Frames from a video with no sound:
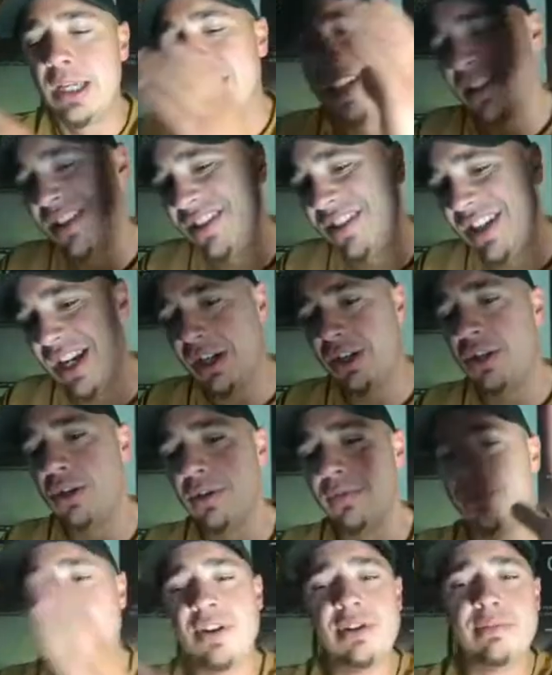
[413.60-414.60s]
Stick to
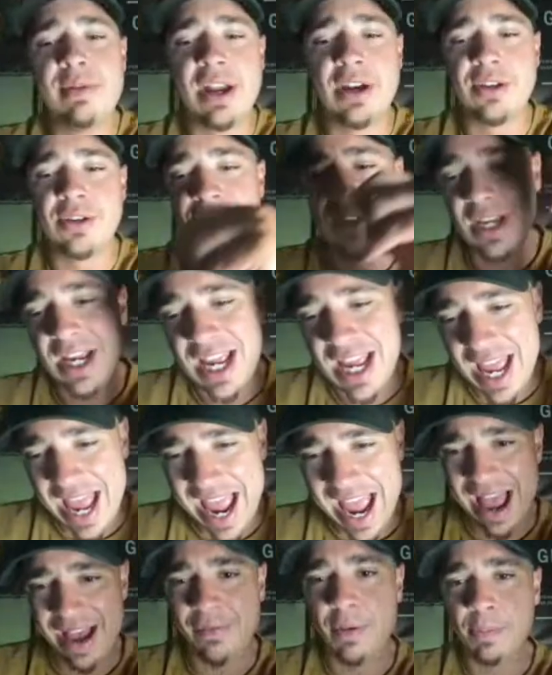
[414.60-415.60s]
your fundamentals,
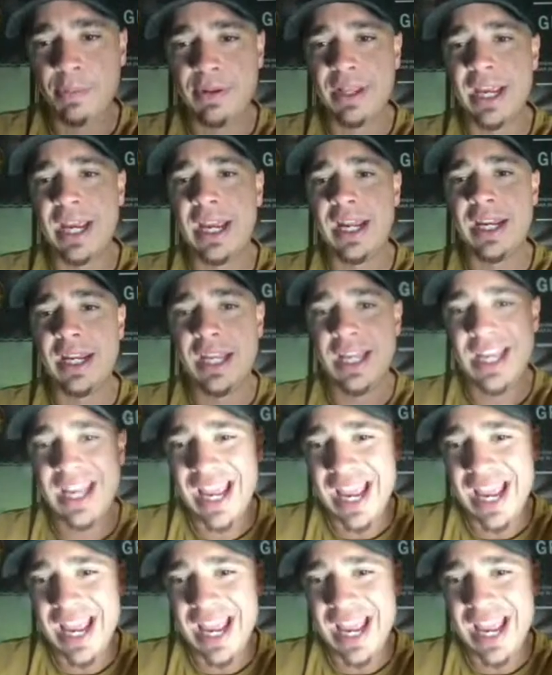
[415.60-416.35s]
have a plan,